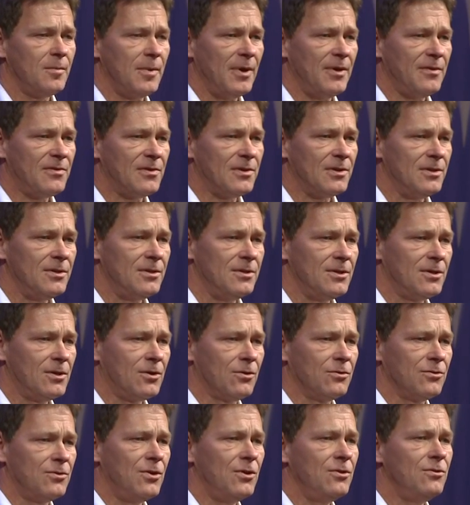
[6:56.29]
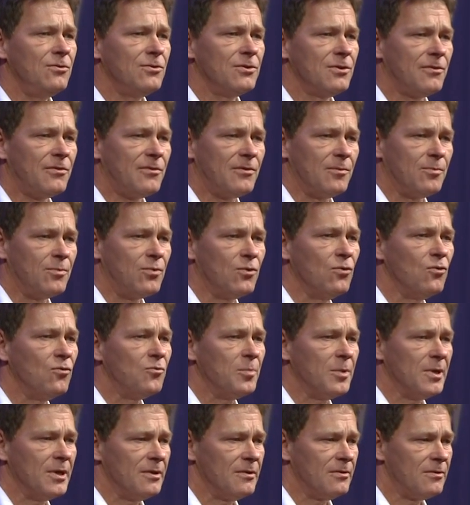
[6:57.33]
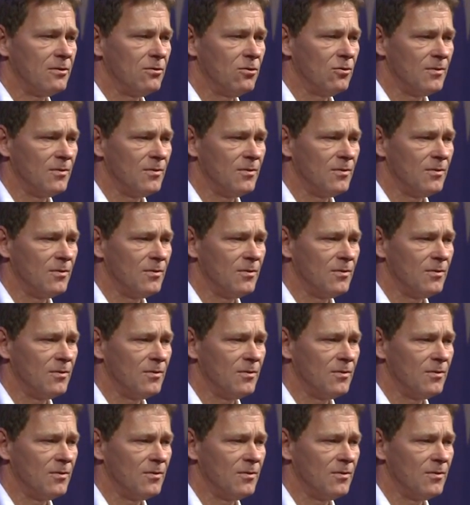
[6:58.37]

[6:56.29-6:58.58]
basically the continuous improvement